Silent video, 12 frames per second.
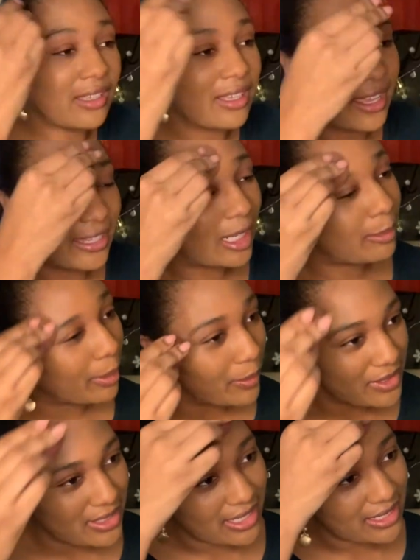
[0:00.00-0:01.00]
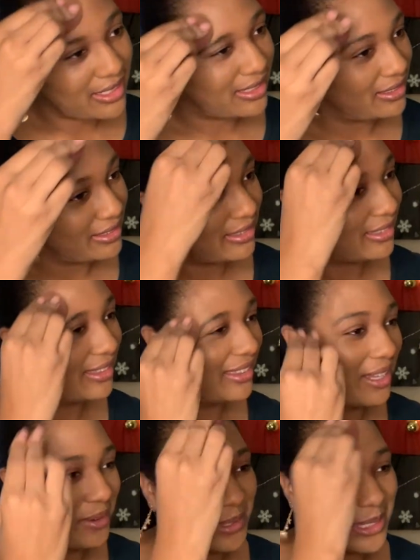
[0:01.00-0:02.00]
and I'll post it.
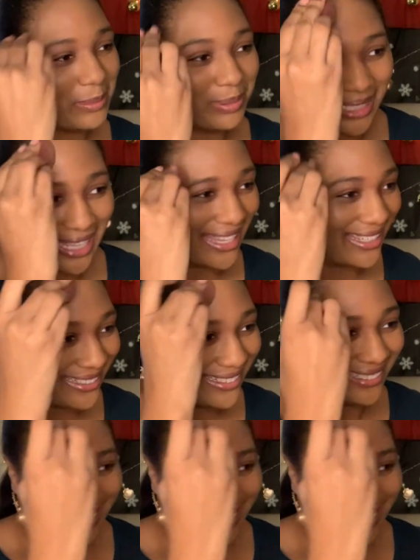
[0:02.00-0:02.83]
That was the plan.